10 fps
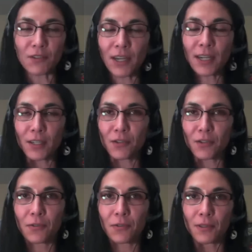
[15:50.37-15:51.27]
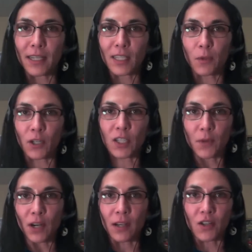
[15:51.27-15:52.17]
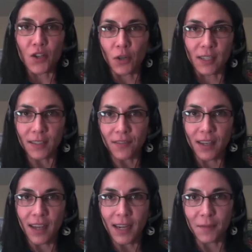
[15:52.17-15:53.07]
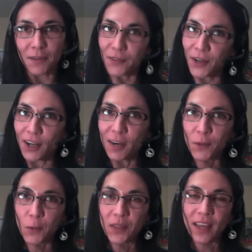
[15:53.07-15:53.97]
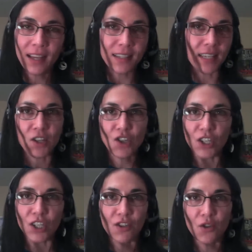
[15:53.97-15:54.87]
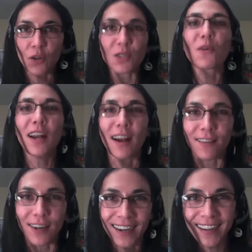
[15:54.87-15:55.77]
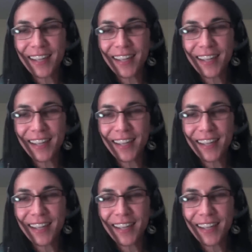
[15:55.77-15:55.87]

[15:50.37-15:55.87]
try to do like sports bra and shorts if you can, but if you're not comfortable with that, t-shirt, shorts, whatever.